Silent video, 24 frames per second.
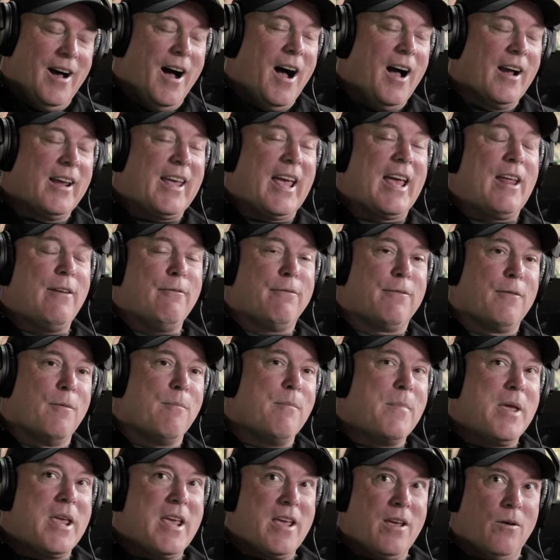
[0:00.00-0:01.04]
again for
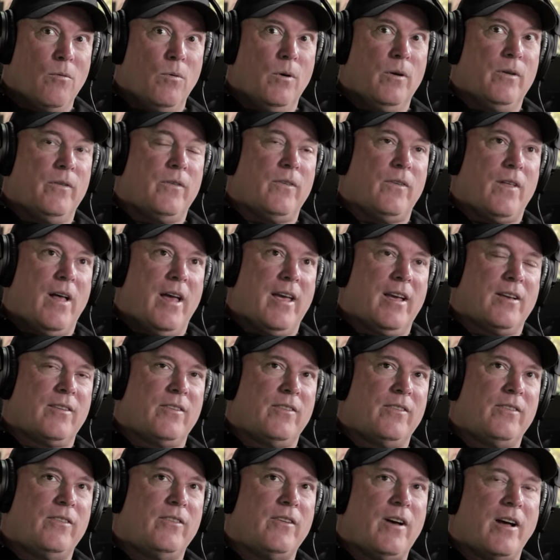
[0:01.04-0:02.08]
me was like
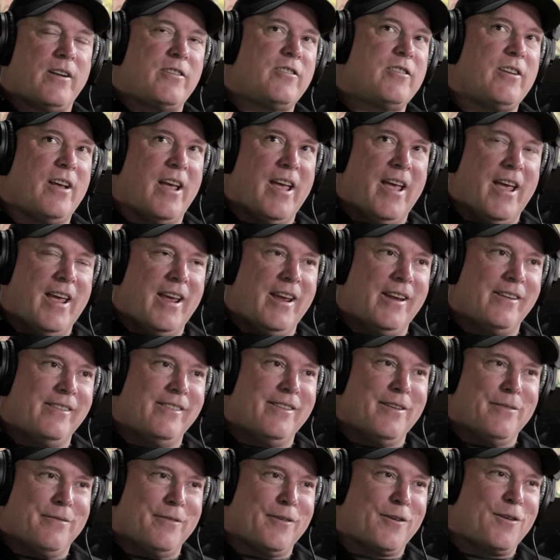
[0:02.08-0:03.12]
such a
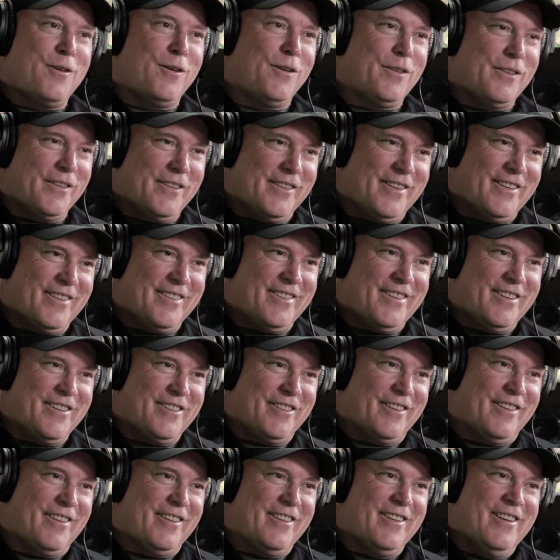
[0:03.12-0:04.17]
difficult
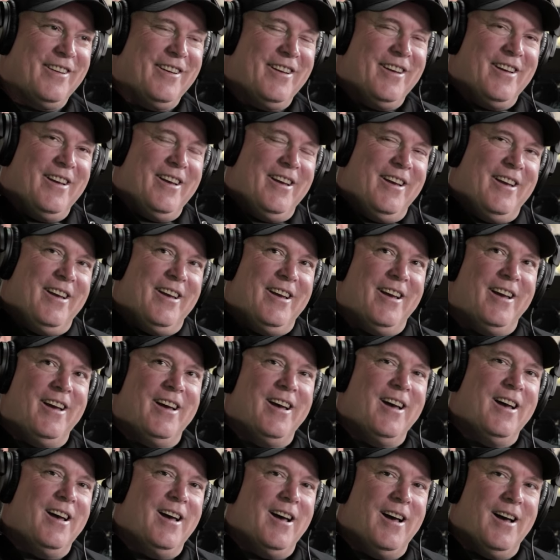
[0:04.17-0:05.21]
decision.
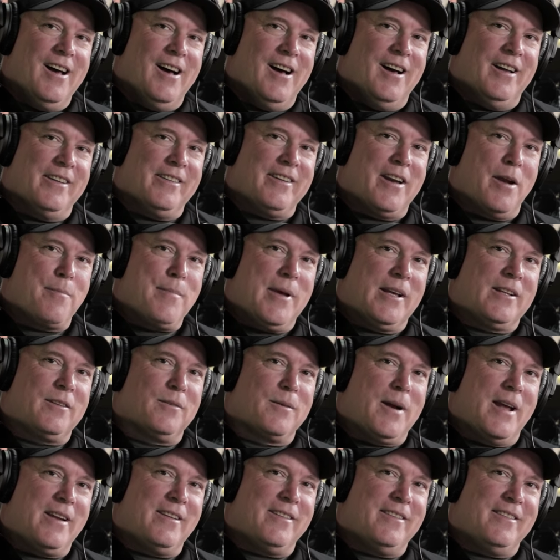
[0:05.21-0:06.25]
Did I make the
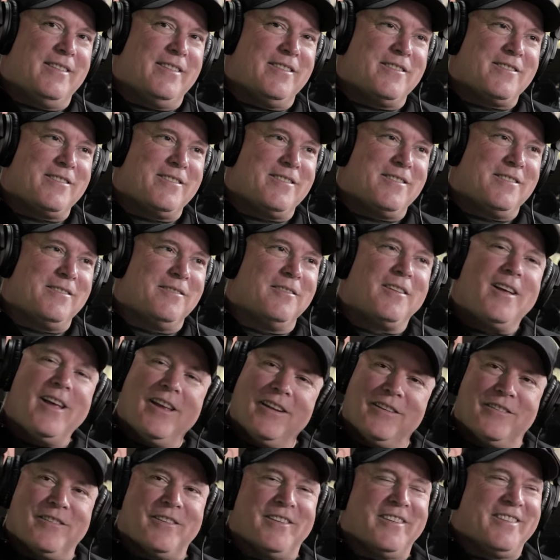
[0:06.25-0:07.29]
right decision?
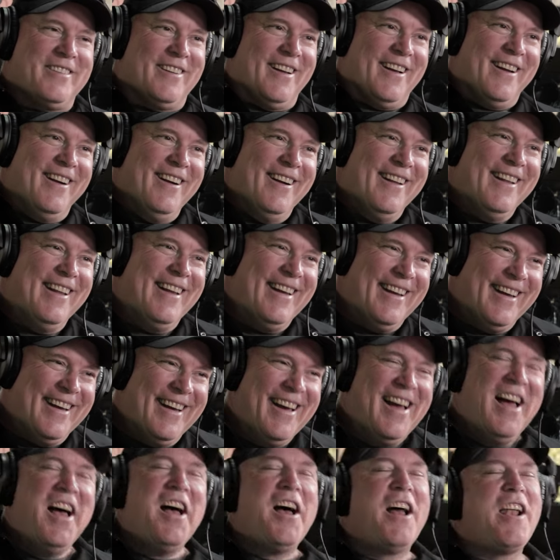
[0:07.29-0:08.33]
Jury's still.
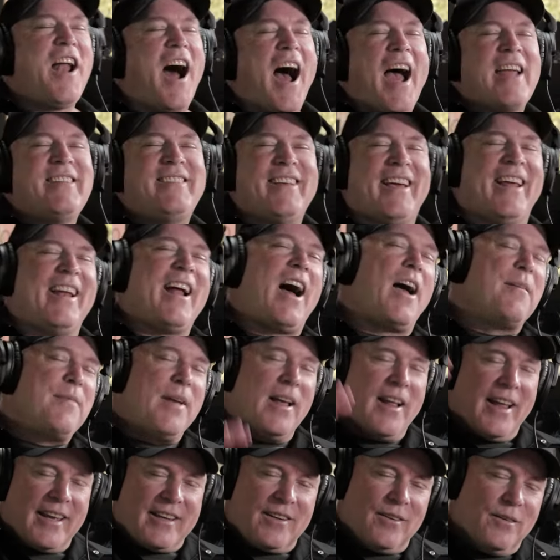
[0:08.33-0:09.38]
And I did. I
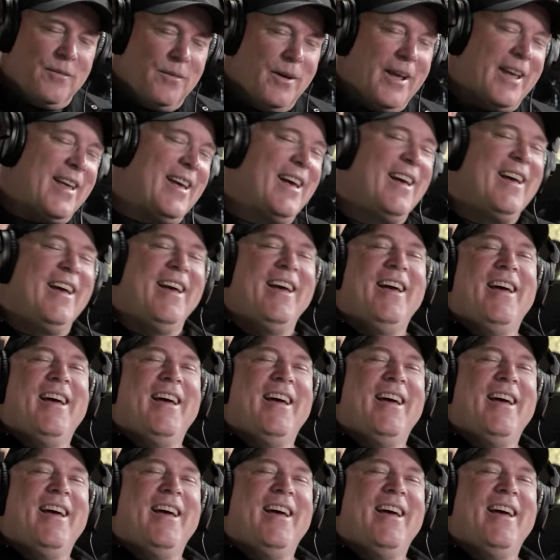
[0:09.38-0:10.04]
mean, like, we, nope.